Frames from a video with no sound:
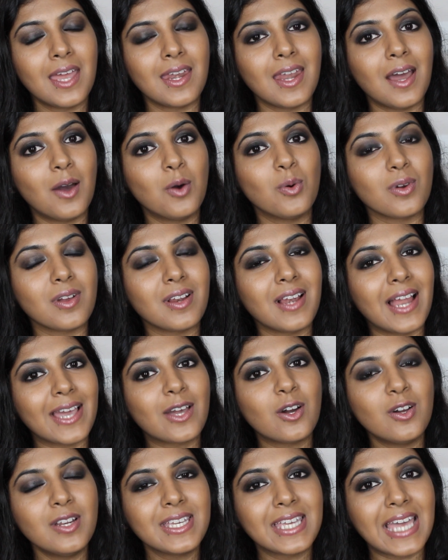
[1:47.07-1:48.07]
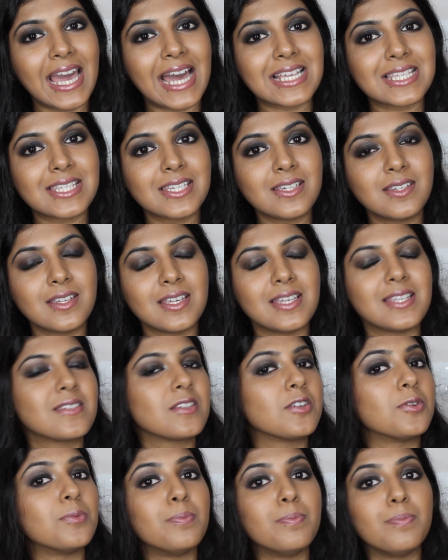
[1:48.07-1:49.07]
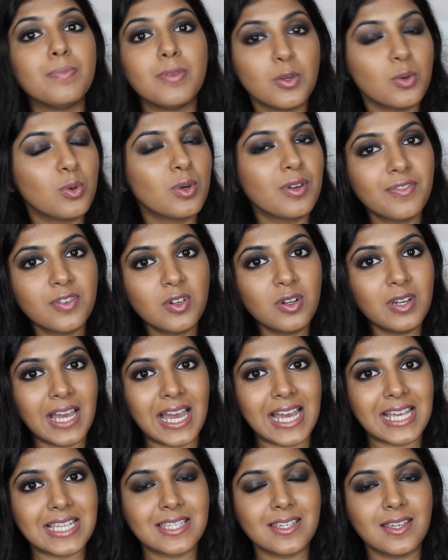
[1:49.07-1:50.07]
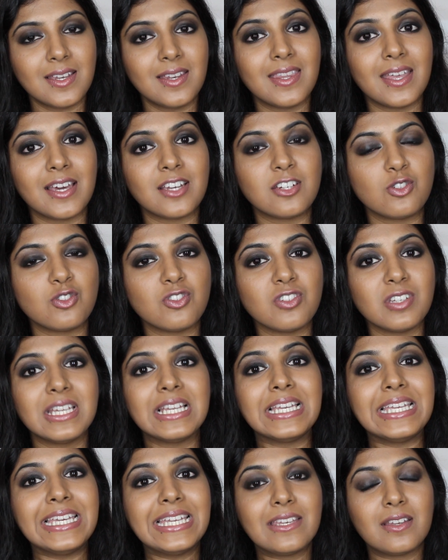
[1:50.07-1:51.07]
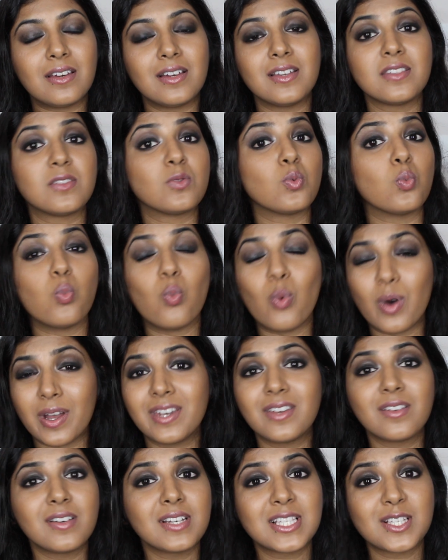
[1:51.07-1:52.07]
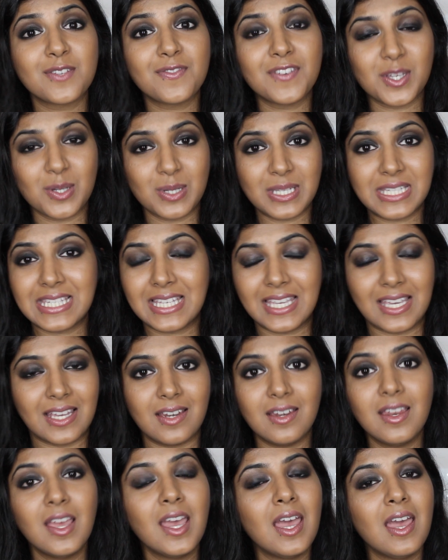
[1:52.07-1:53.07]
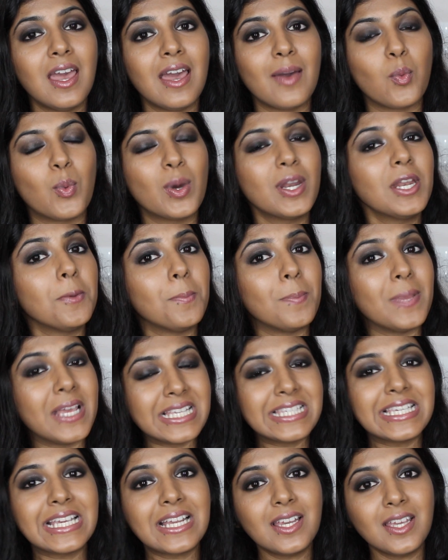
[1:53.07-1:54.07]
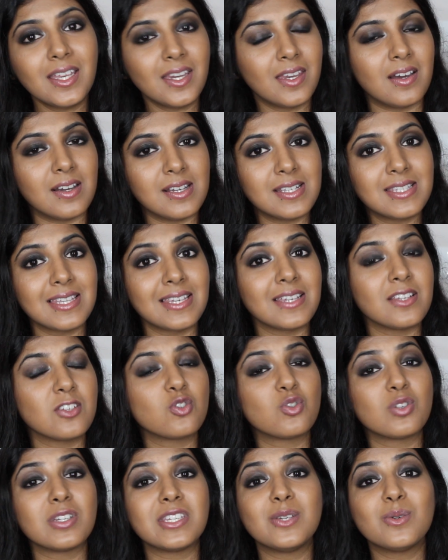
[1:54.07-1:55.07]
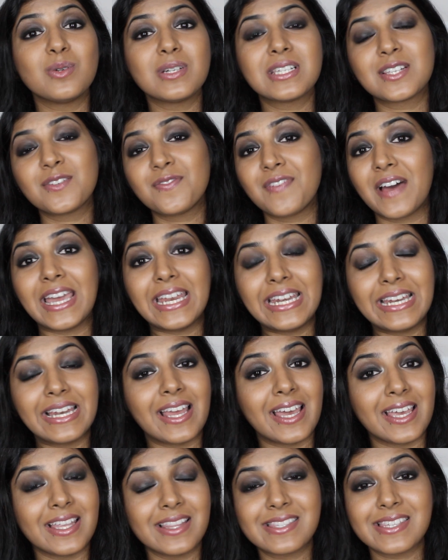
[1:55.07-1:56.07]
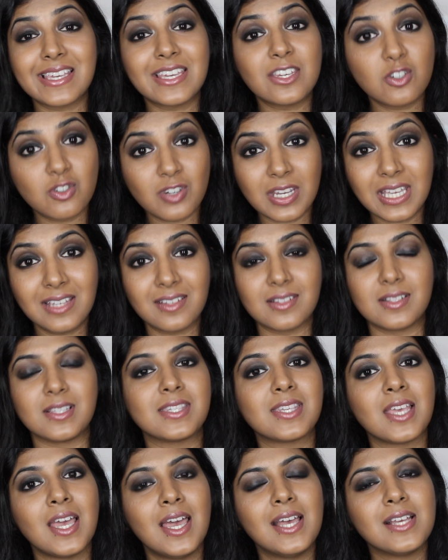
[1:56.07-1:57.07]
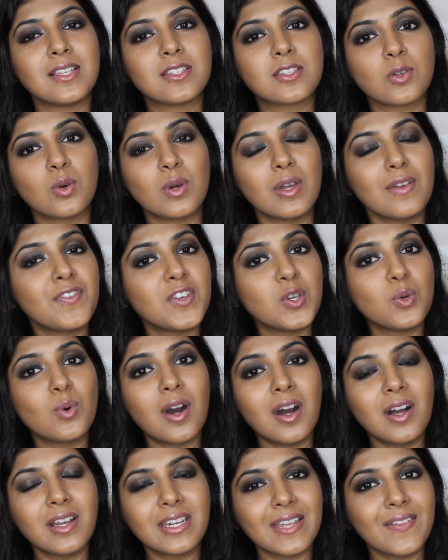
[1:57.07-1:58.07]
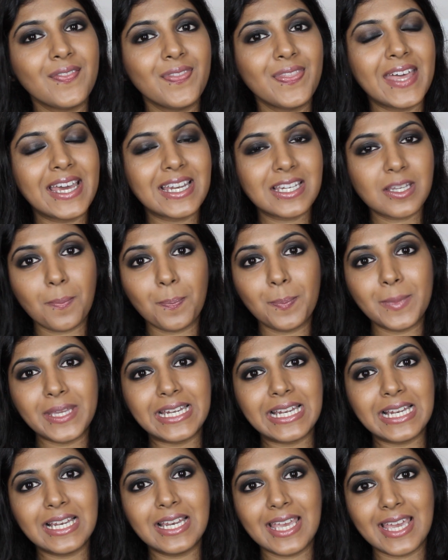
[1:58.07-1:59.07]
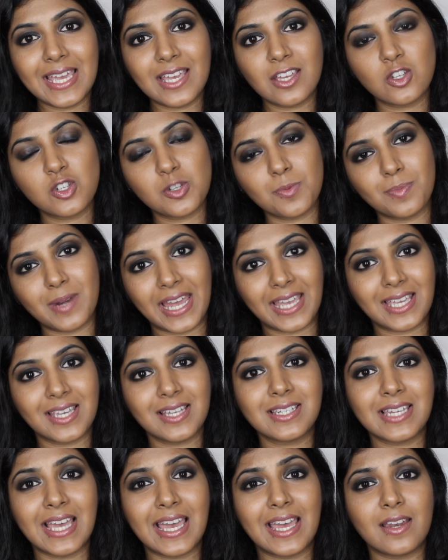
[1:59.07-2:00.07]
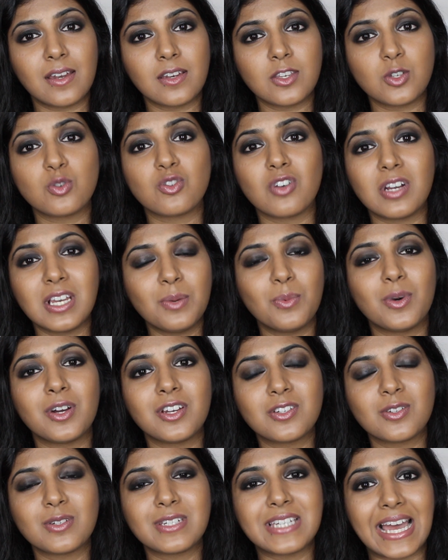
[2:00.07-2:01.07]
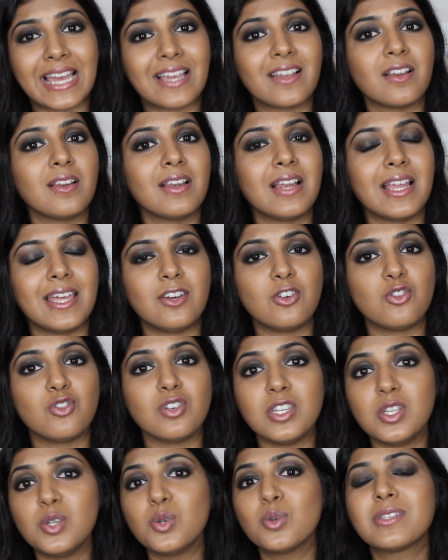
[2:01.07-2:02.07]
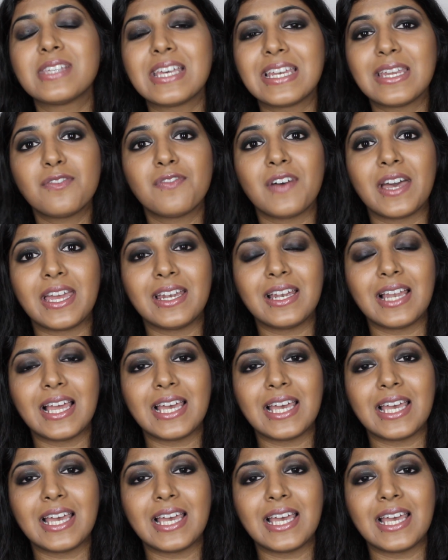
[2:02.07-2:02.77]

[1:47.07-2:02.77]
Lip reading: Now, glycolic acid is a beautiful acid that really does wonders for your skin. What it basically does is reduce fine lines and wrinkles. So if you are in that middle age bracket and you really want to tackle and reduce any fine